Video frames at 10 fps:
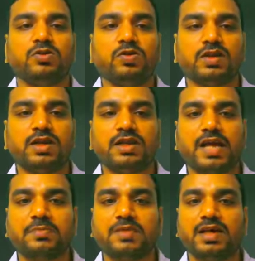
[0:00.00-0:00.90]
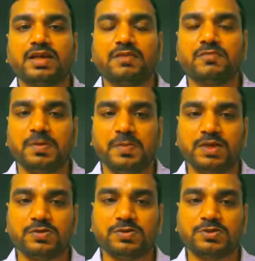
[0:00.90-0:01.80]
total time taken will
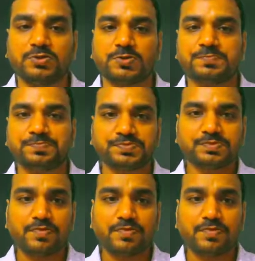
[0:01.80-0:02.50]
be equals to